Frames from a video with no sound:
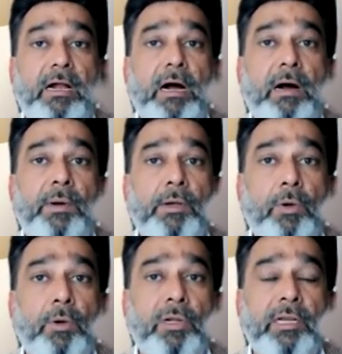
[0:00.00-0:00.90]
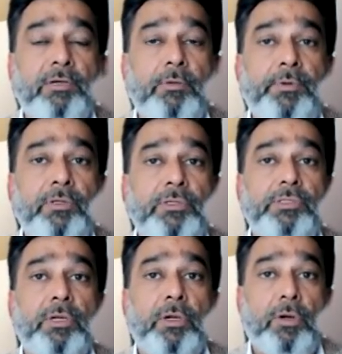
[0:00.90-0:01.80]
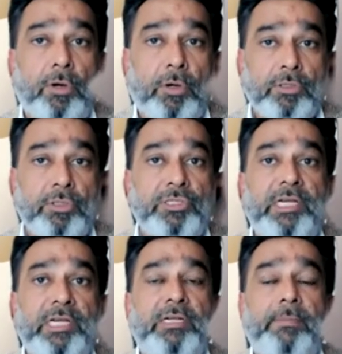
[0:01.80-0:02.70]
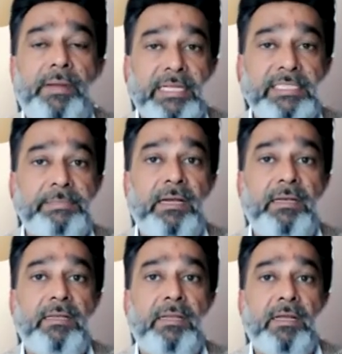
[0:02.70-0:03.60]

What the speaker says: our local entrepreneurs also set up and expand